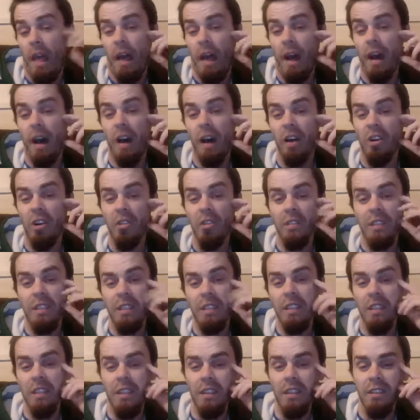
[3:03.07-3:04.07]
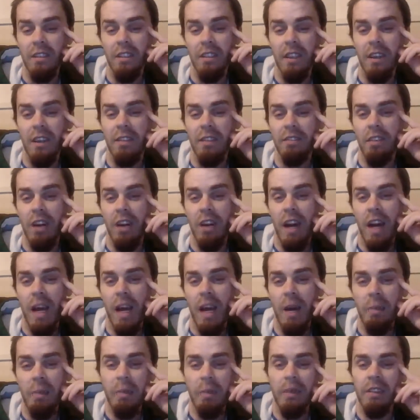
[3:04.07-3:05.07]
I don't think it'll ever
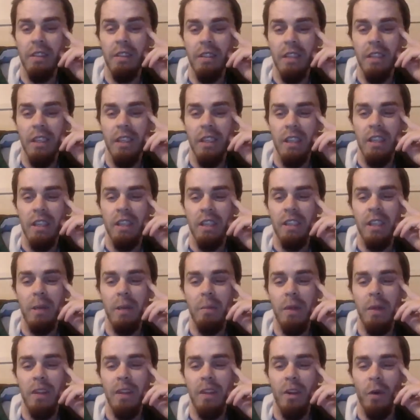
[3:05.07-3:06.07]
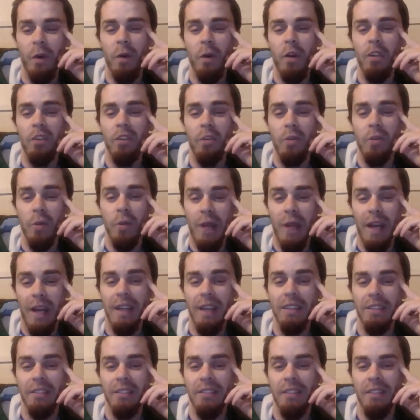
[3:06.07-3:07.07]
happen. Let me know what you
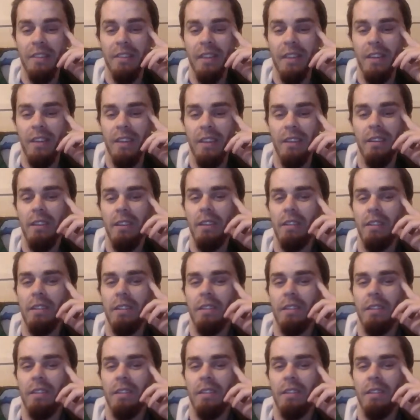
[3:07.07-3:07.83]
guys think.